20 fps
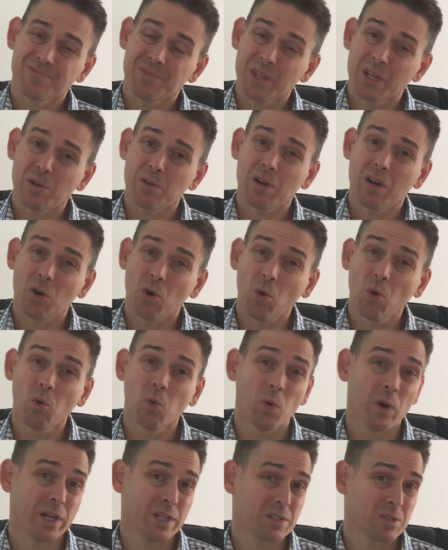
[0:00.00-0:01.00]
there are
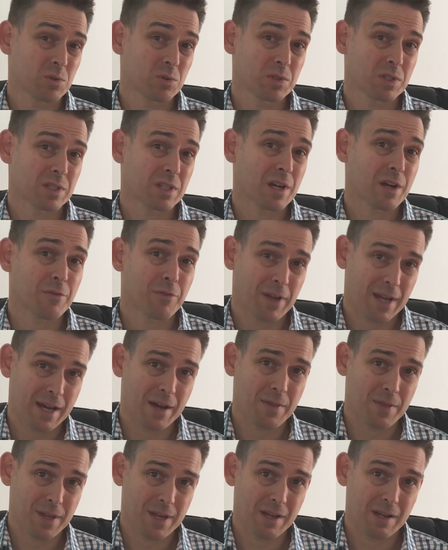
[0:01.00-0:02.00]
always good staff
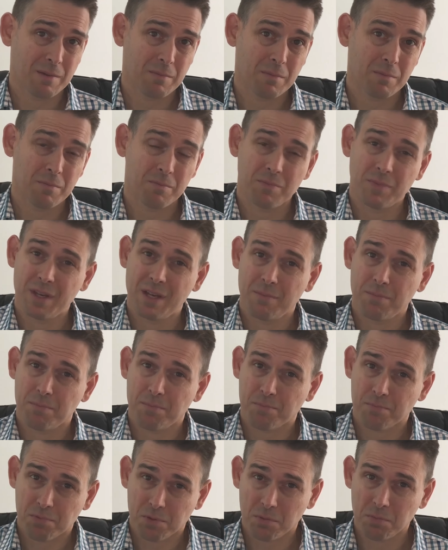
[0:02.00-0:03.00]
out there. They're
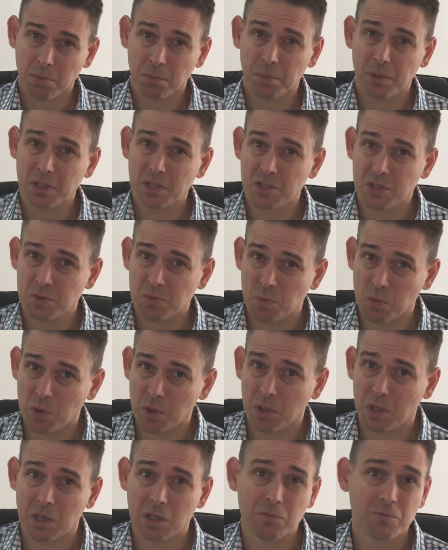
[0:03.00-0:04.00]
probably just
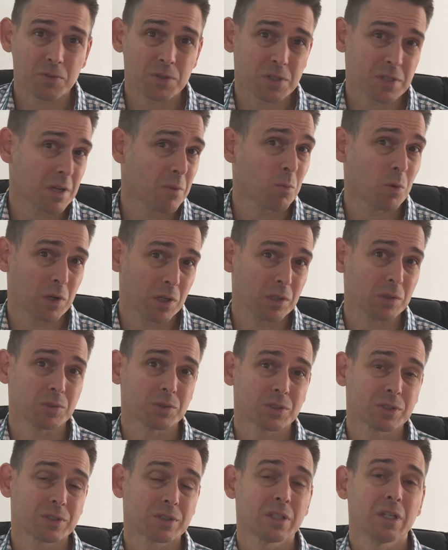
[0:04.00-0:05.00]
working for someone
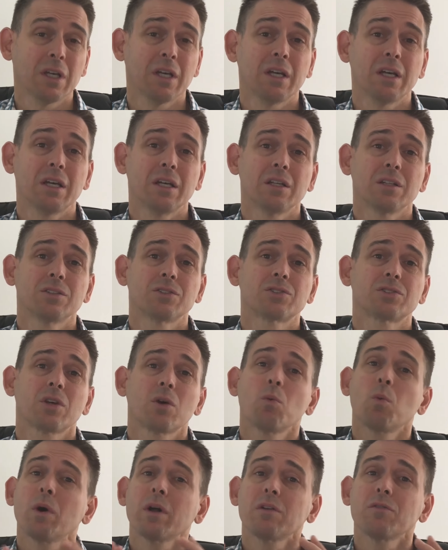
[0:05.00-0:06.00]
else.
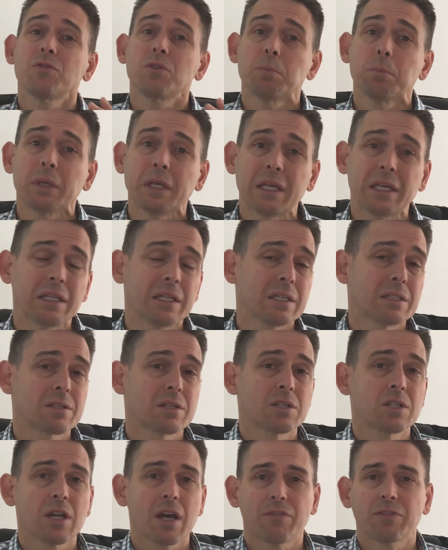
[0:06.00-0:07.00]
So one of the beginnings
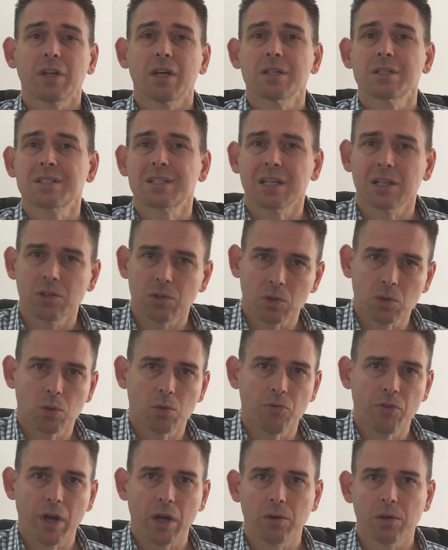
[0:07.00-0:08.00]
is you have to understand your
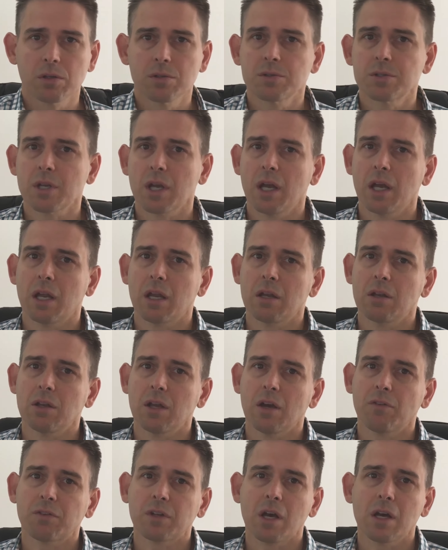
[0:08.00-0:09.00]
core values and
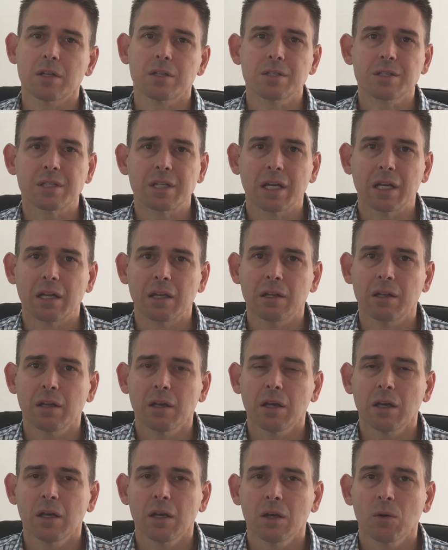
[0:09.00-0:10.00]
you have to understand
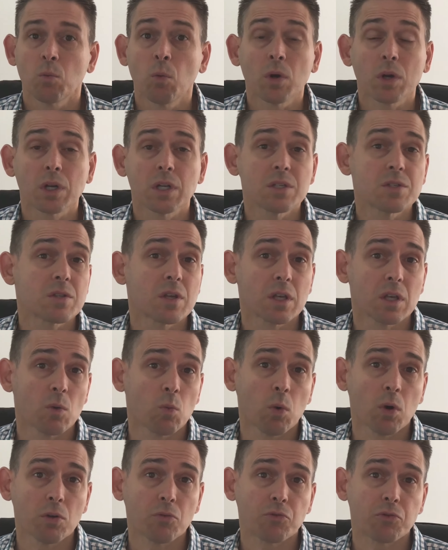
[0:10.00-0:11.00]
what it is that you
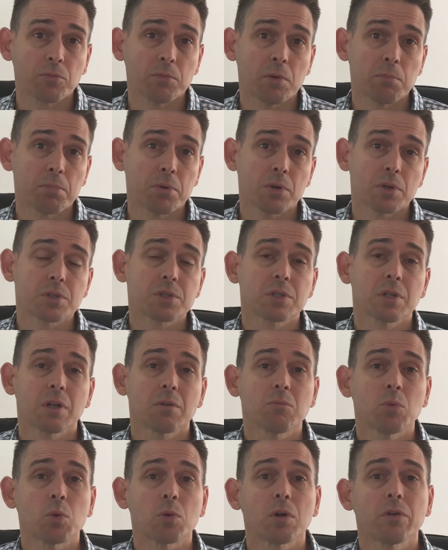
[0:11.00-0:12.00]
want from a person,
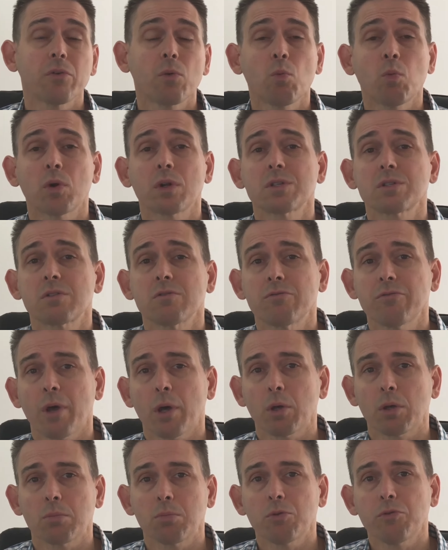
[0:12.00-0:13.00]
and moreover, what is the
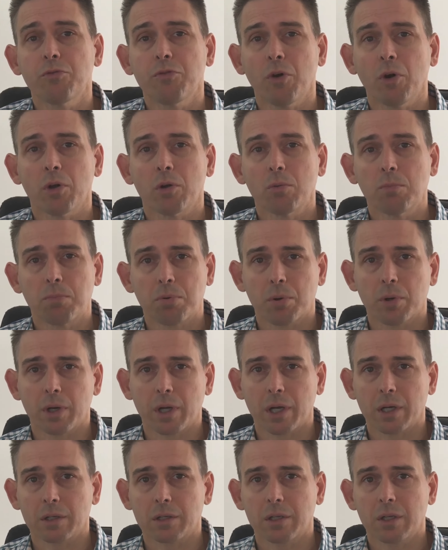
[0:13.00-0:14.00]
valuable final
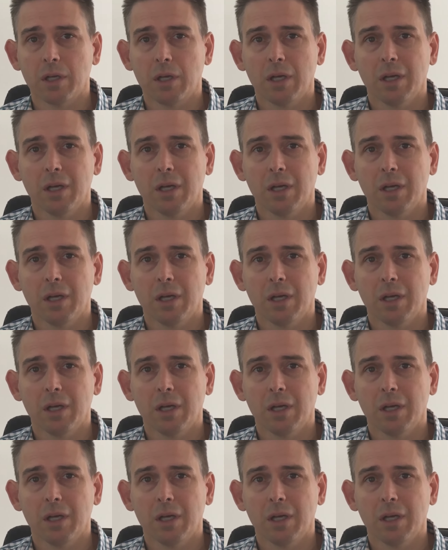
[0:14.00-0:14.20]
product,